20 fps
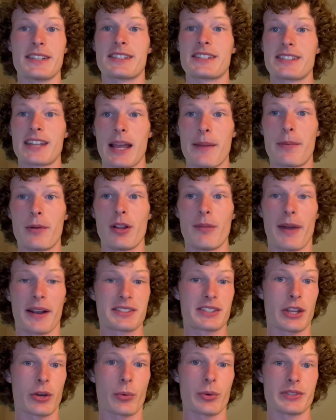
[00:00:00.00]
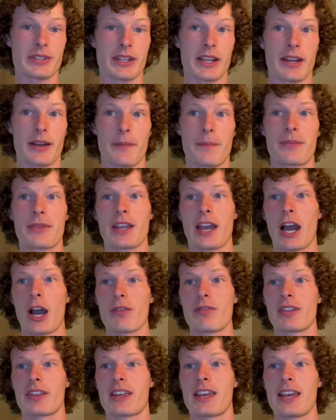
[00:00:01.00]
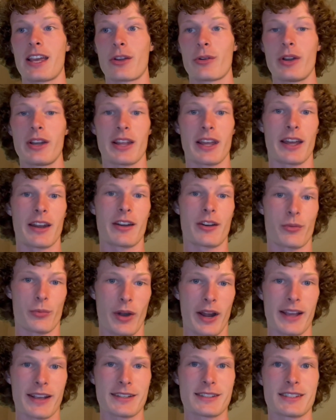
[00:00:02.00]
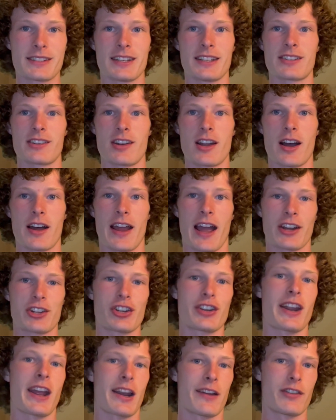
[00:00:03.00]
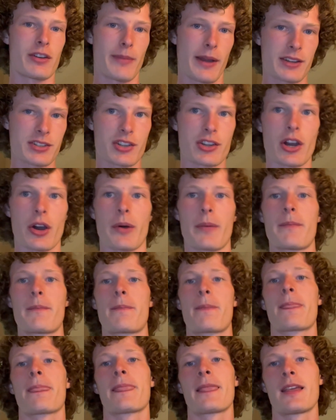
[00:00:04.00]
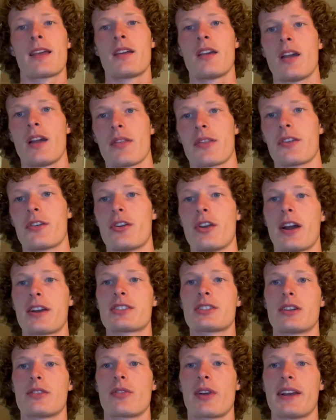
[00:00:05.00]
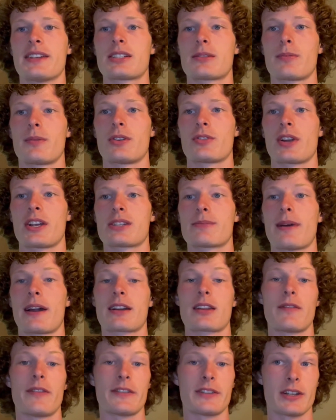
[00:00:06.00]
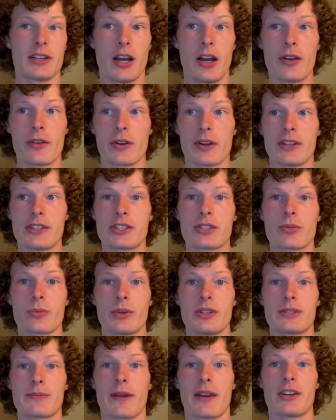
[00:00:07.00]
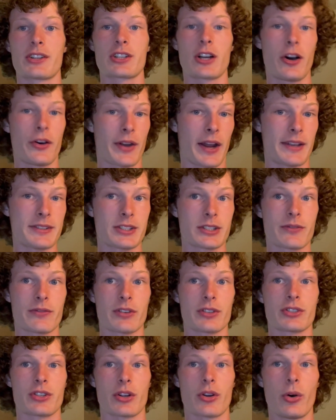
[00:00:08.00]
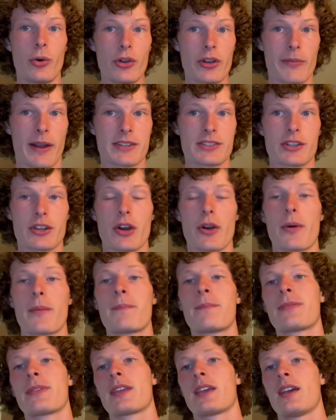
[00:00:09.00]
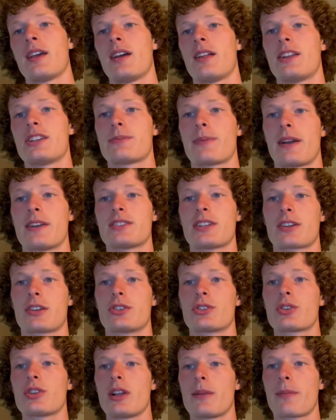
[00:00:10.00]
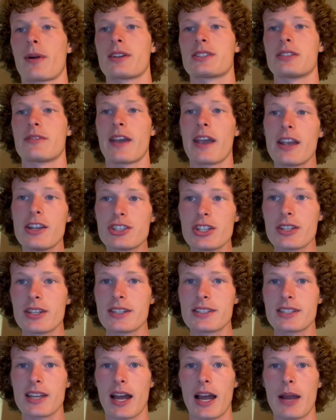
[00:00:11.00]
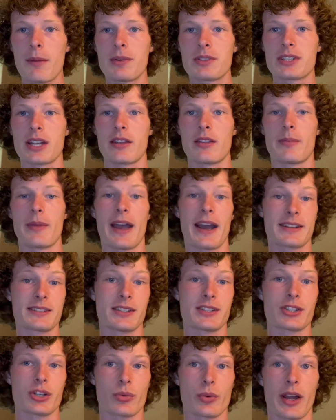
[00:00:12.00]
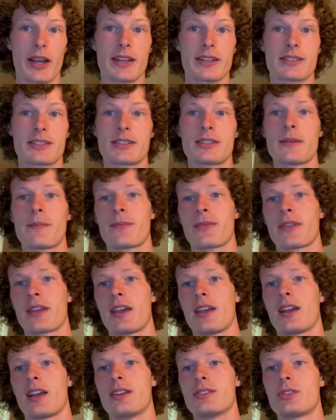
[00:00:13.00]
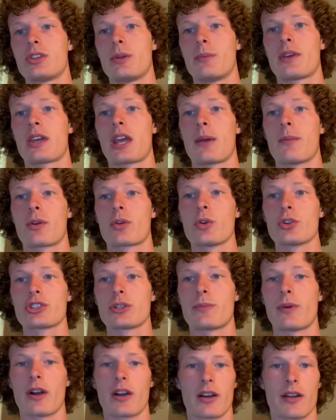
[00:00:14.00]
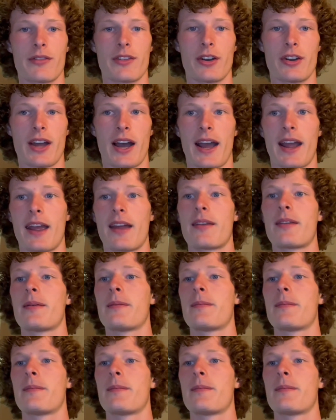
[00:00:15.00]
staple of Mexican cuisine. However, the key ingredient, rice, is not actually native to Mexico. The introduction of rice can be traced back to the 1500s when Spanish colonizers first took hold of Mexico. The Spanish had control of parts of Asia at this time, which gave them access to rice, and soon it became a crucial part of their diet,